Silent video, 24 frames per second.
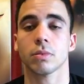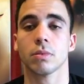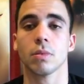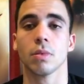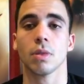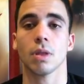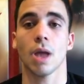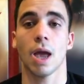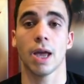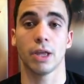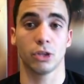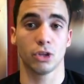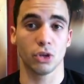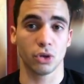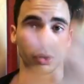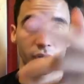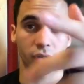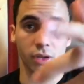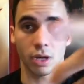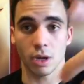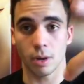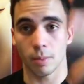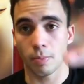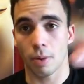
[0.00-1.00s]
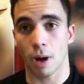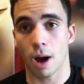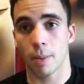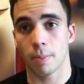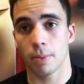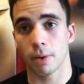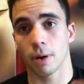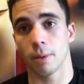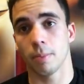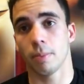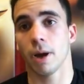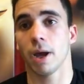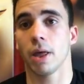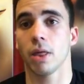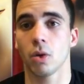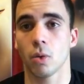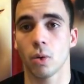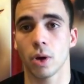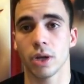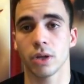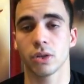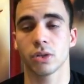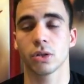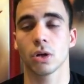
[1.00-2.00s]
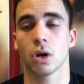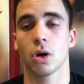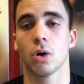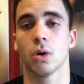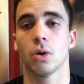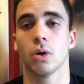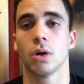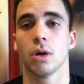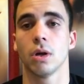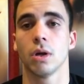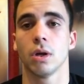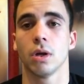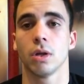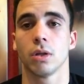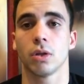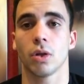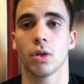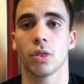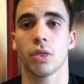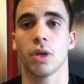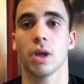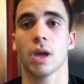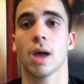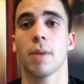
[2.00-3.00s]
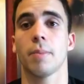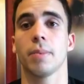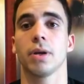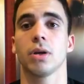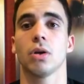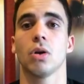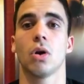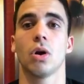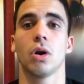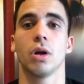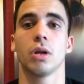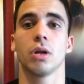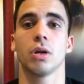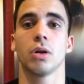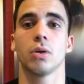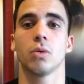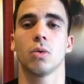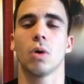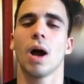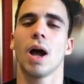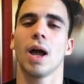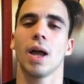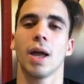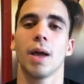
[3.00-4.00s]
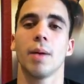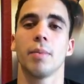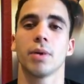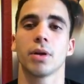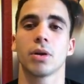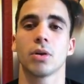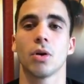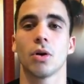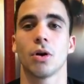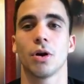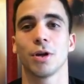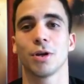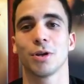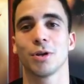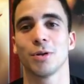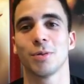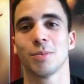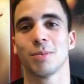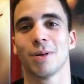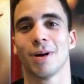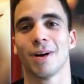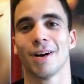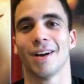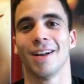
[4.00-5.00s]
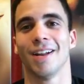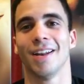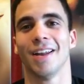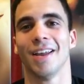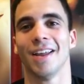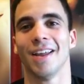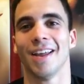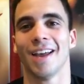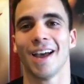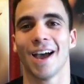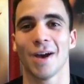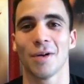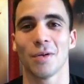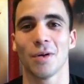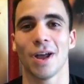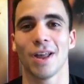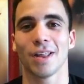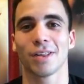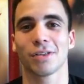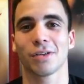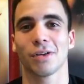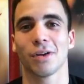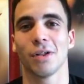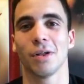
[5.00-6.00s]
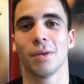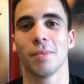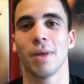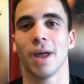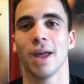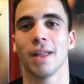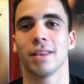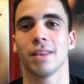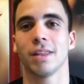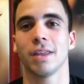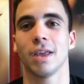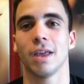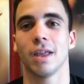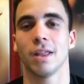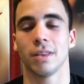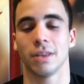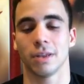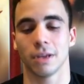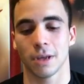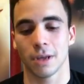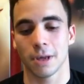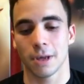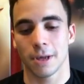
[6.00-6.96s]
I do see them pop up, by the way, so don't think I'm ignoring you. Well, I am ignoring you, but I will answer them at the end.